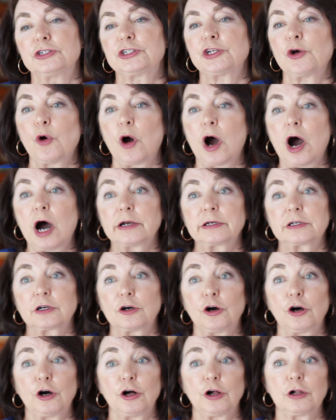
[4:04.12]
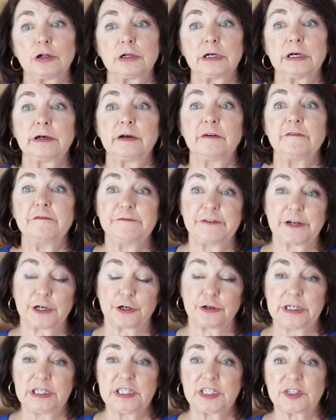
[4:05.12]
So on-call
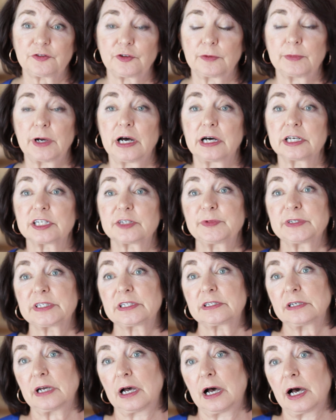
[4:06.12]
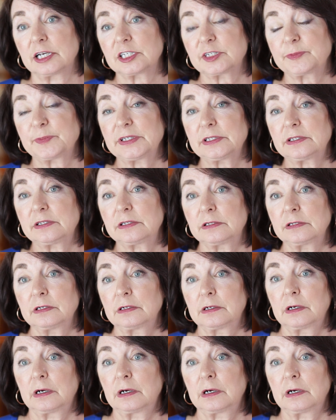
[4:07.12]
varies from hospice to hospice.